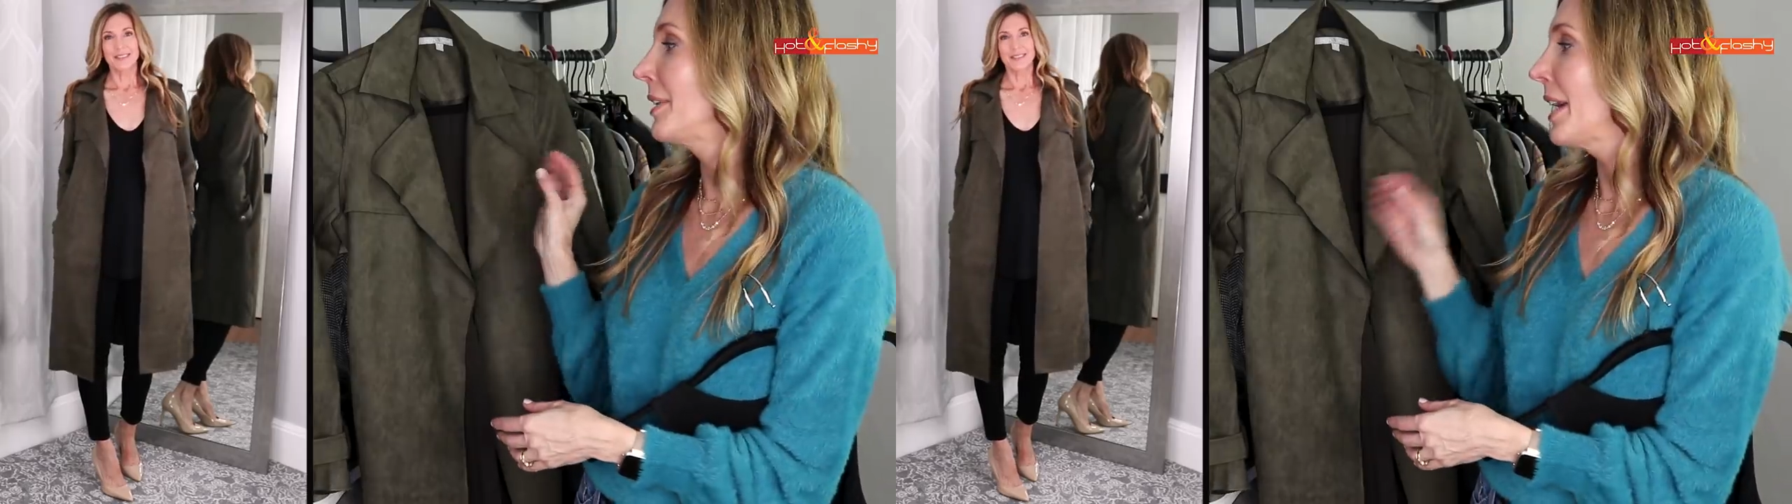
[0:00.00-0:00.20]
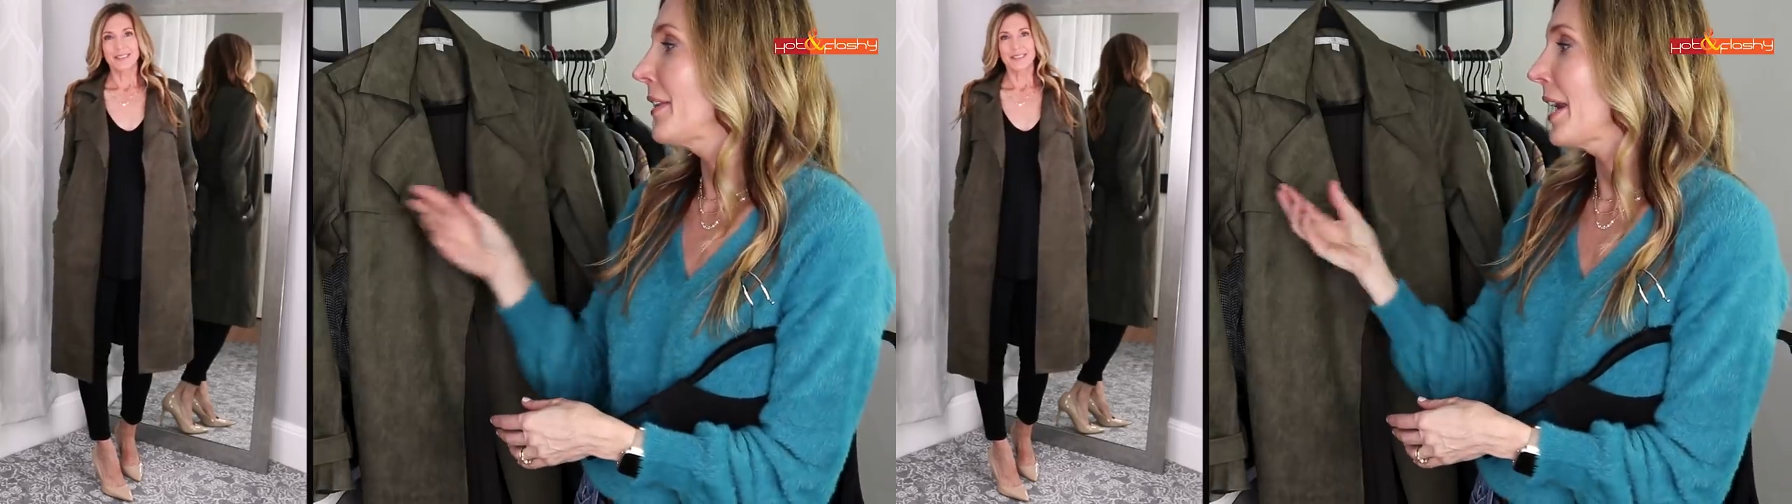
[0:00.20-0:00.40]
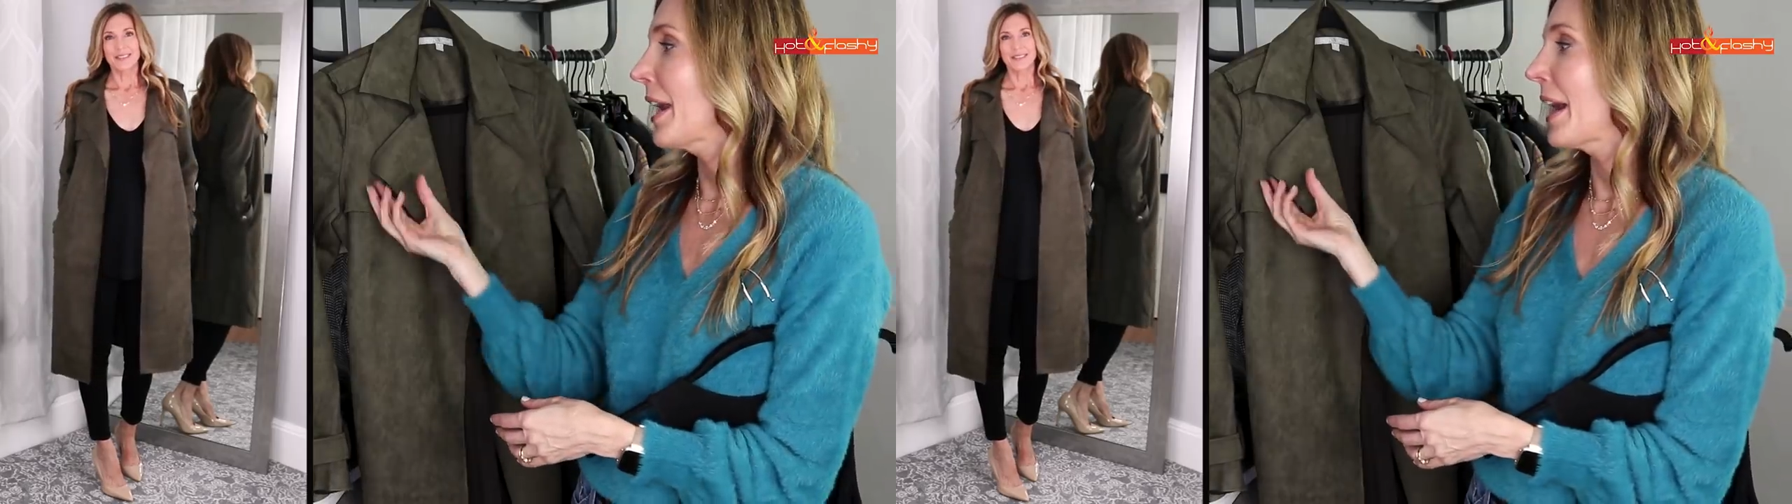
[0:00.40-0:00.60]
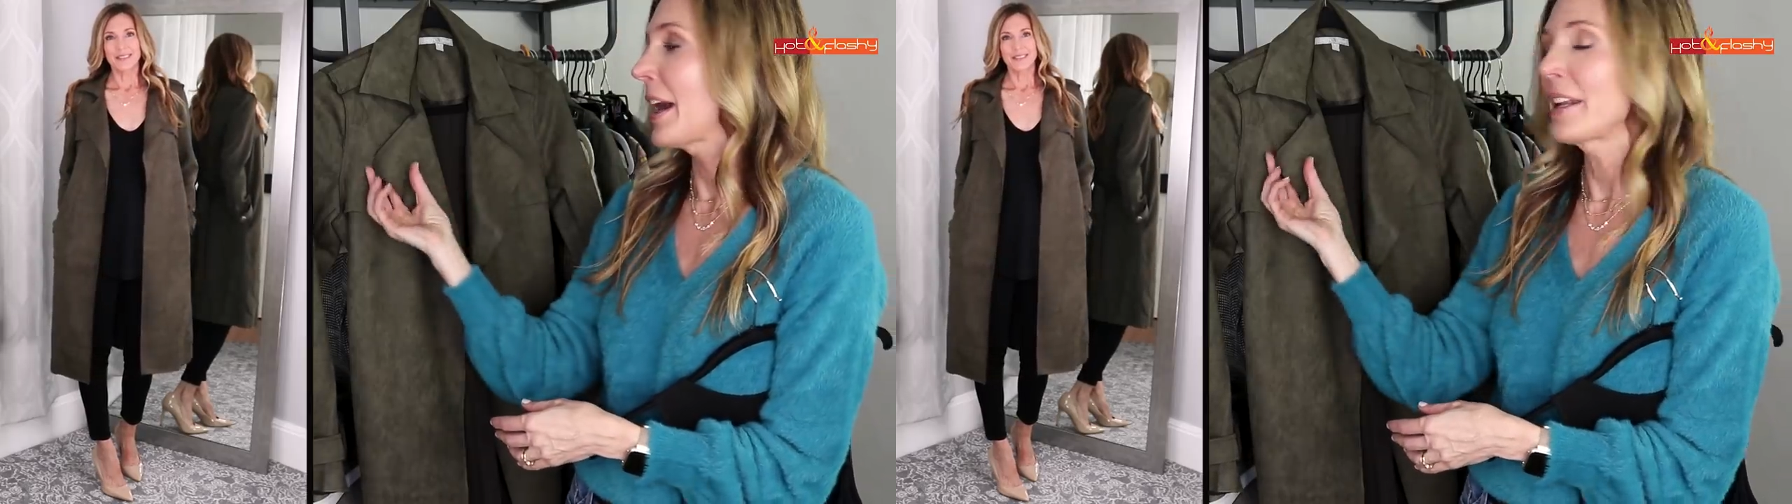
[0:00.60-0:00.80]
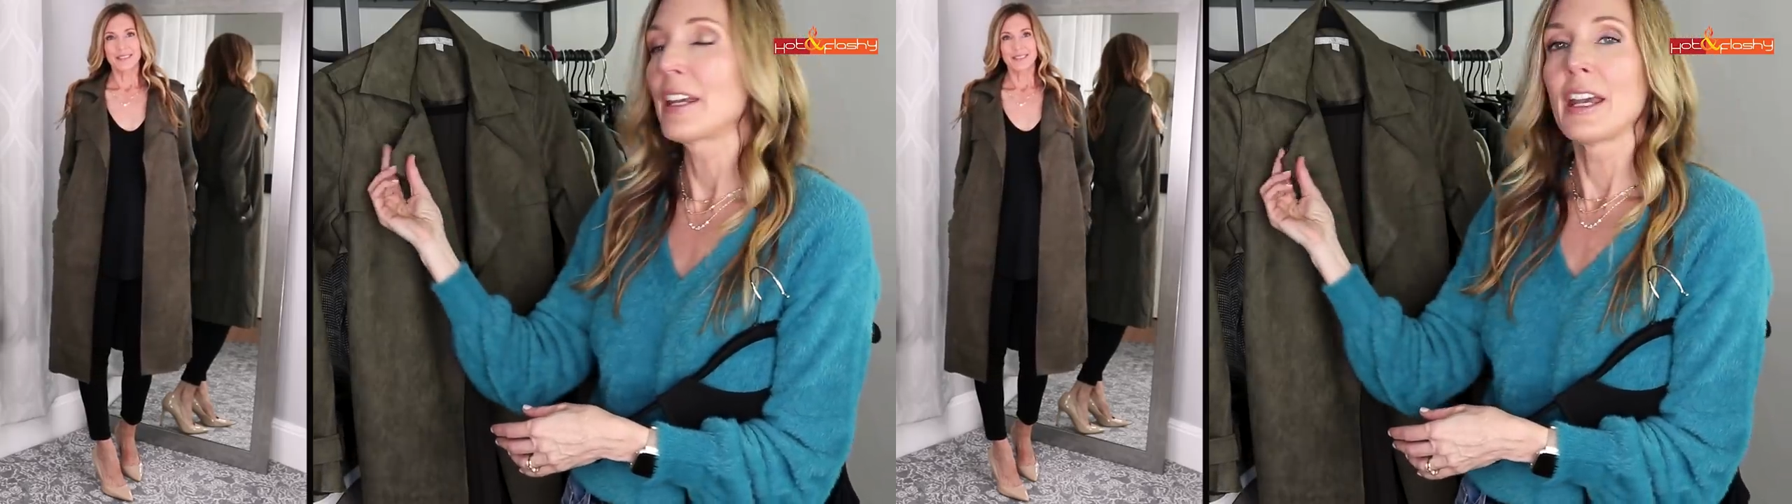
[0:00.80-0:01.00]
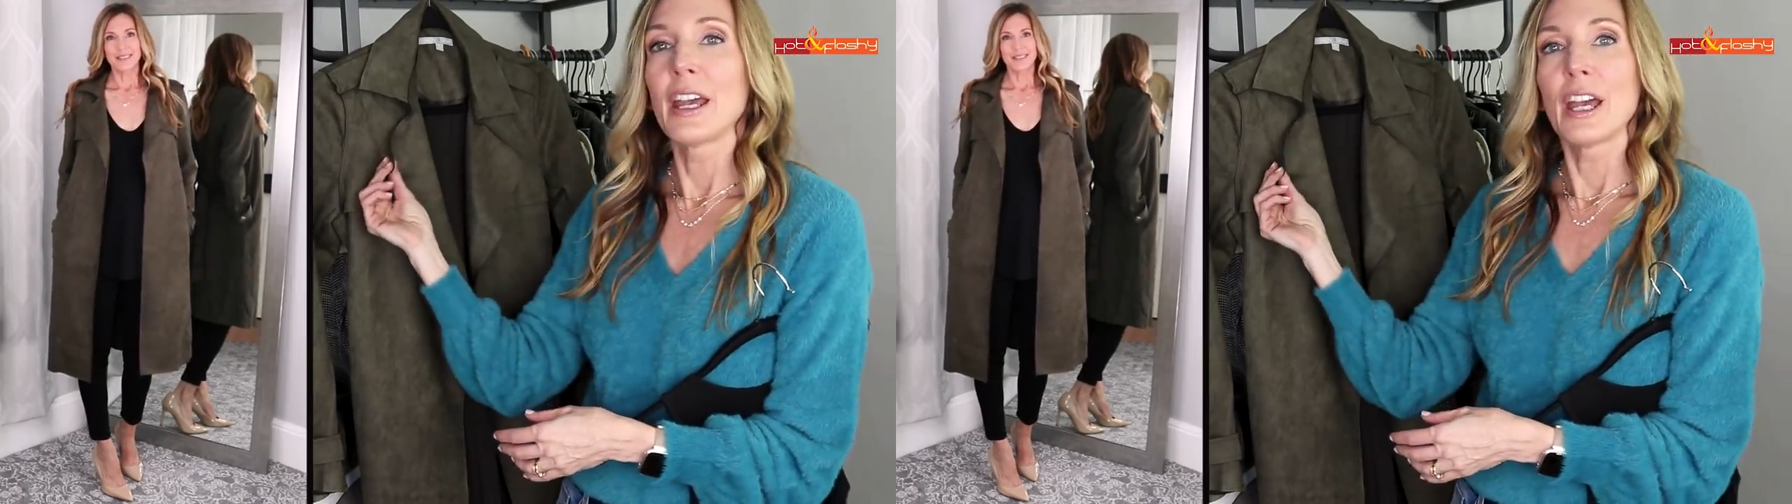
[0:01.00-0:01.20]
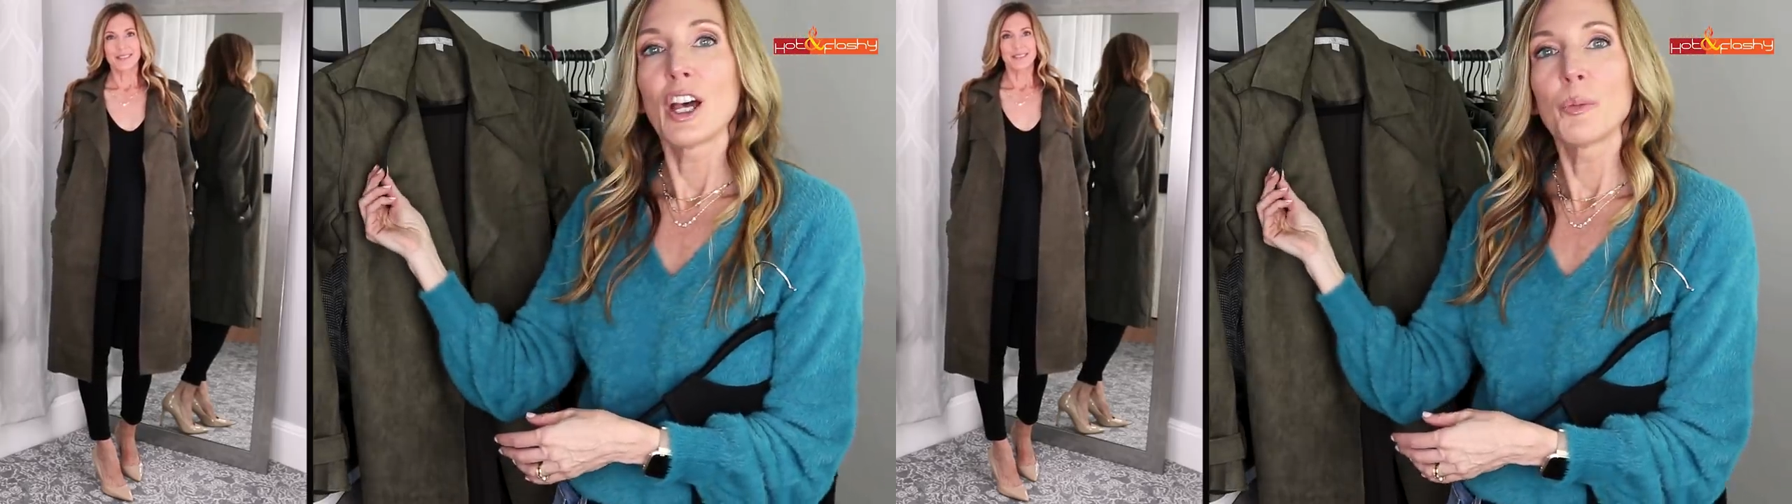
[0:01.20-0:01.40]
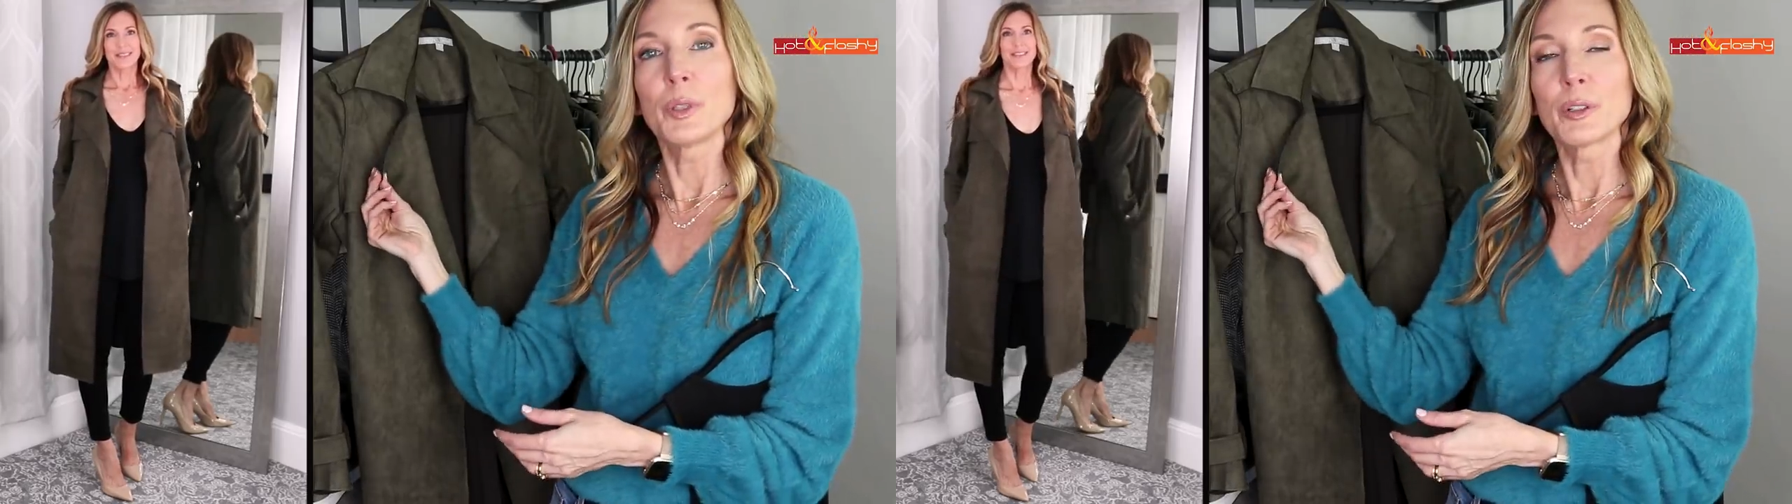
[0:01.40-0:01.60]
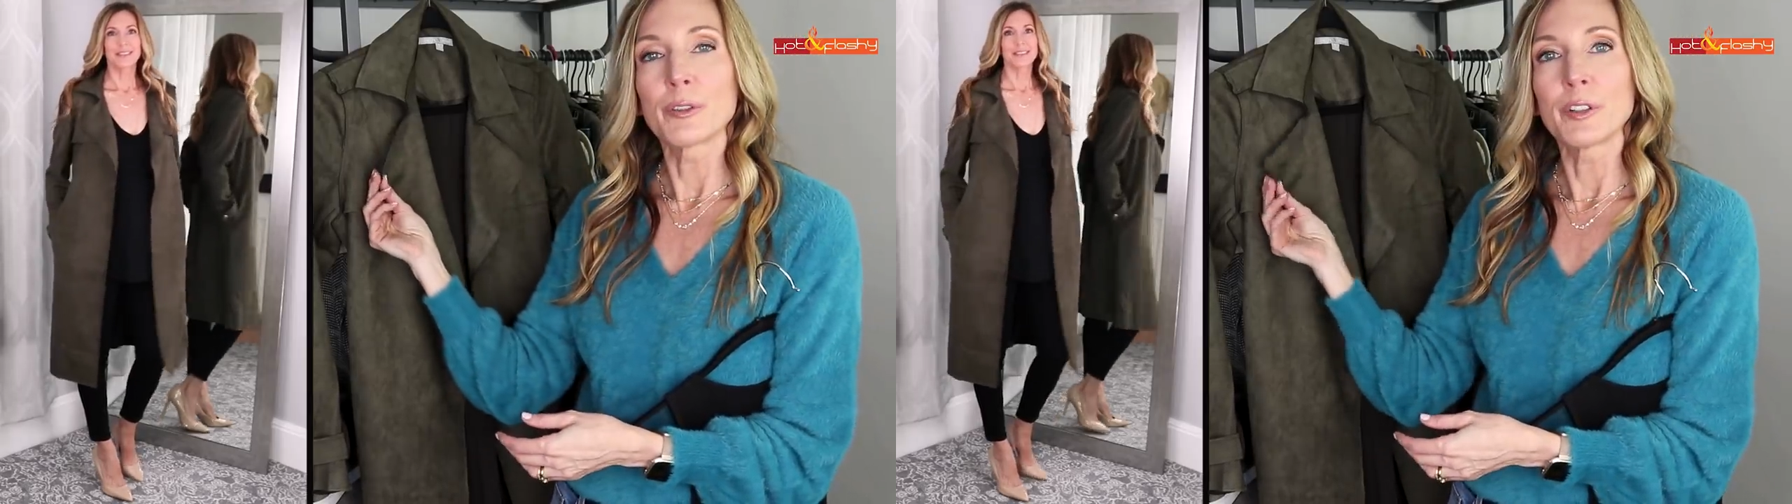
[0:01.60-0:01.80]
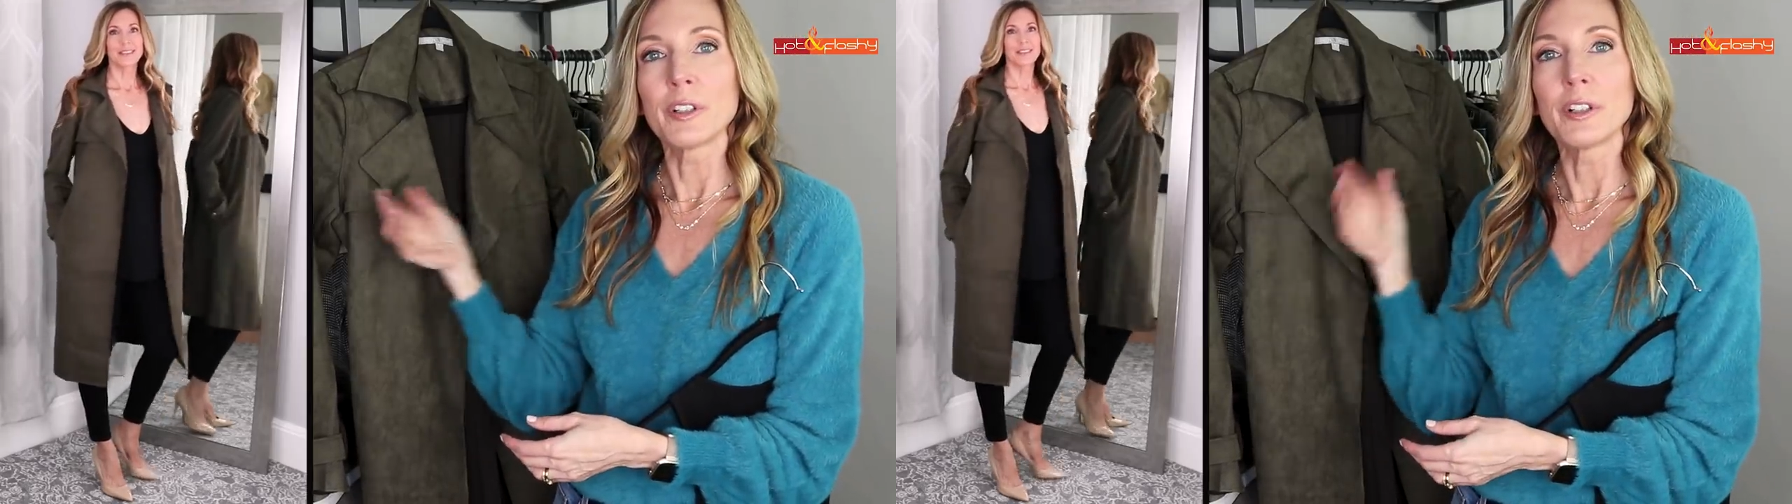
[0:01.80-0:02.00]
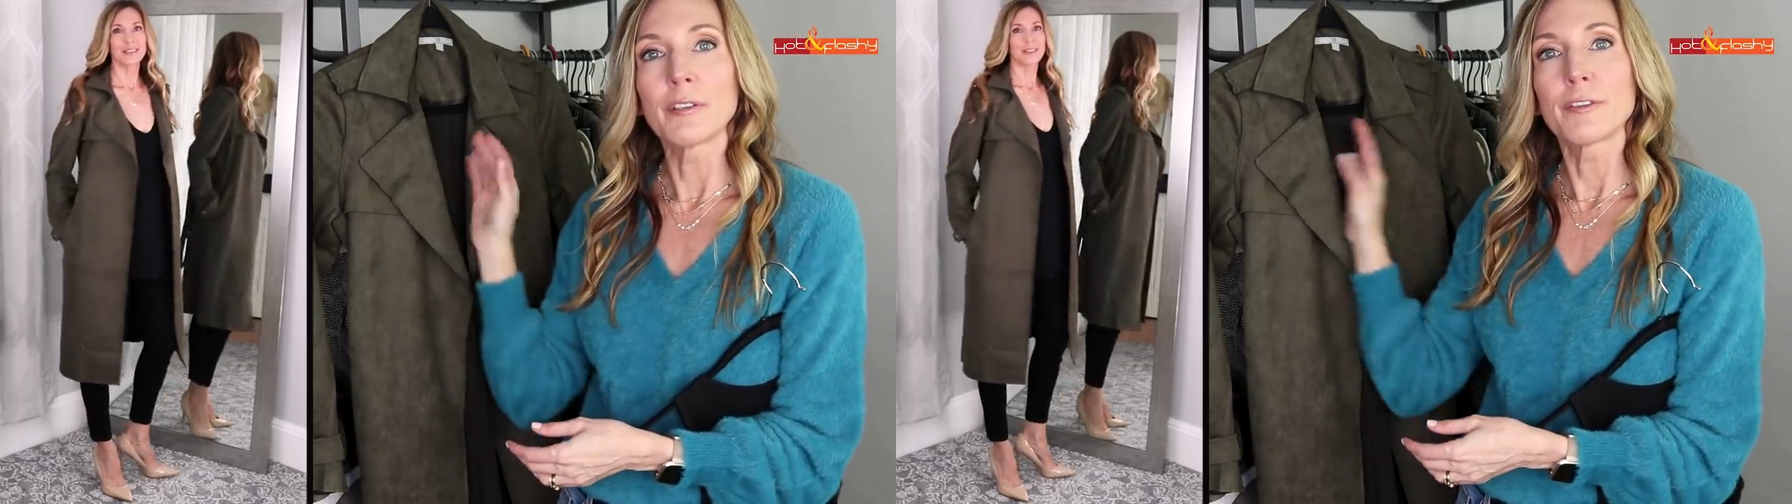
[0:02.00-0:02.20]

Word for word: and they had a beautiful